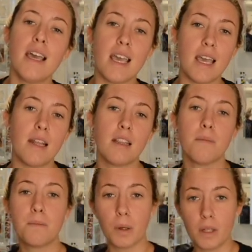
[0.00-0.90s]
in the
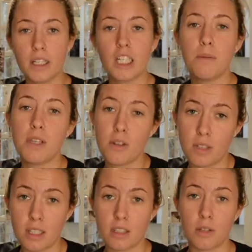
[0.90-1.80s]
bowl I'm going to be
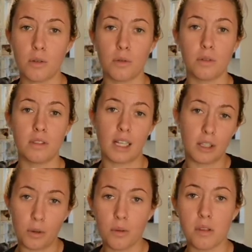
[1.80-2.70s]
using to
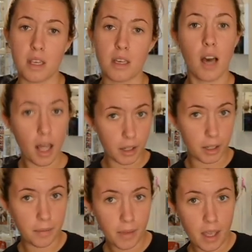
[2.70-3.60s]
dilute the
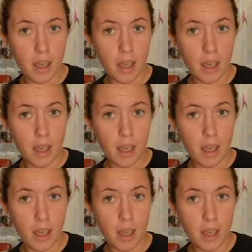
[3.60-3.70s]
color,